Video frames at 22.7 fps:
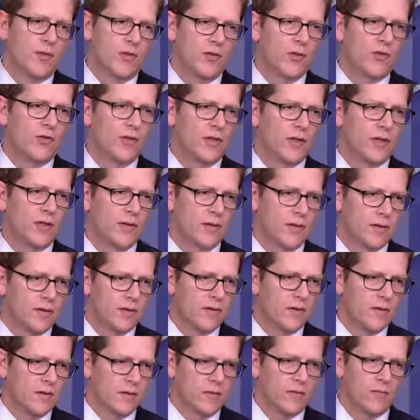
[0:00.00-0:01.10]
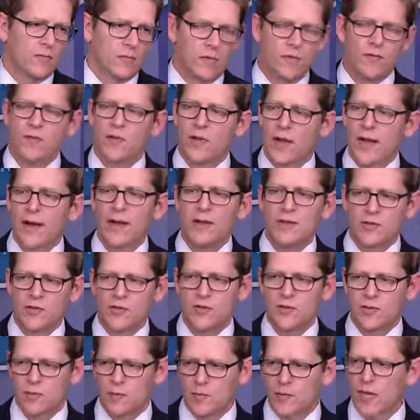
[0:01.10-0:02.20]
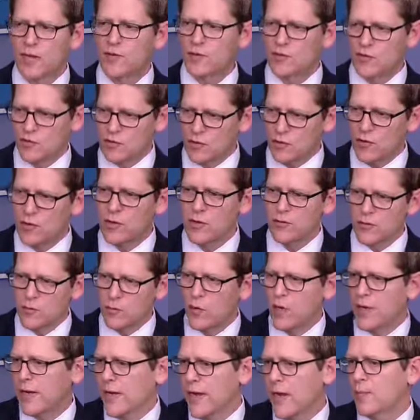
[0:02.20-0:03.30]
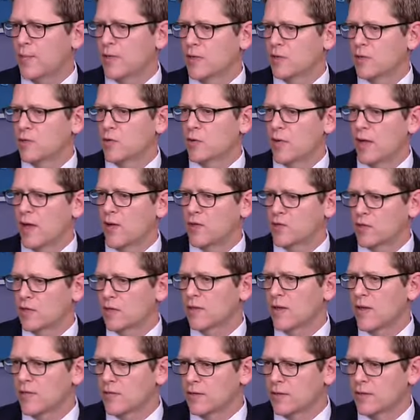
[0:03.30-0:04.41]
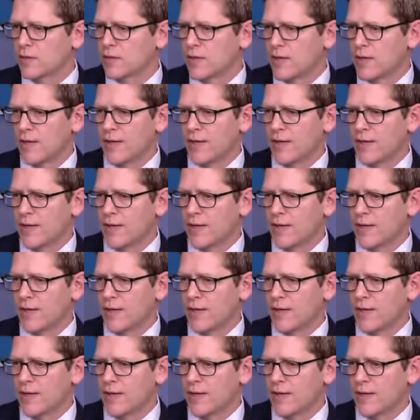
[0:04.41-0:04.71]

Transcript: position reflects some lessons learned from what happened in 2011.